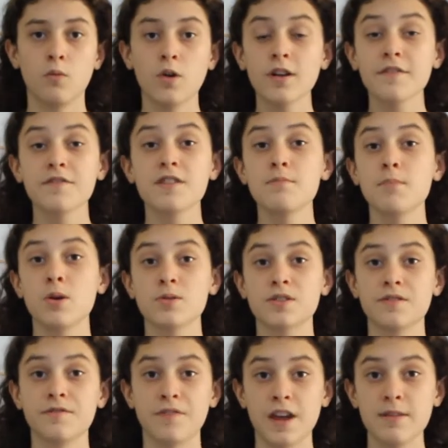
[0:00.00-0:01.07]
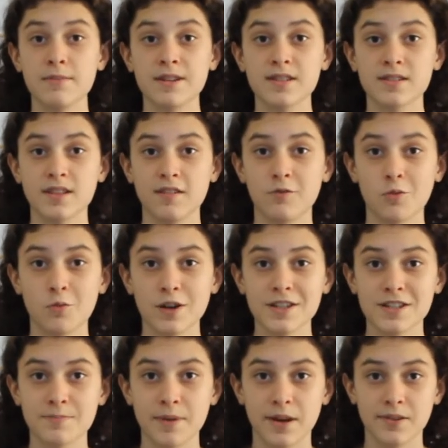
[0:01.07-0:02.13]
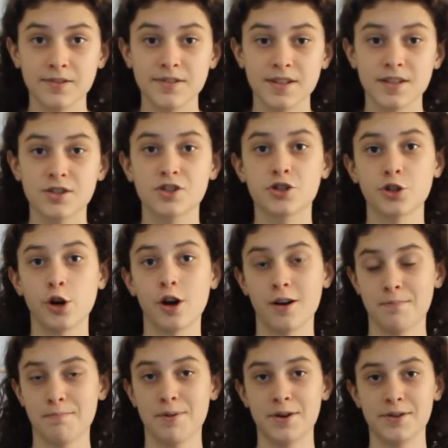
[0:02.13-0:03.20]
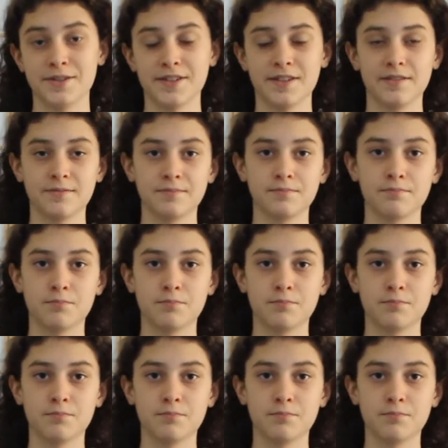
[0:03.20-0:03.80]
One of the most famous level 1 spells is Charm Person.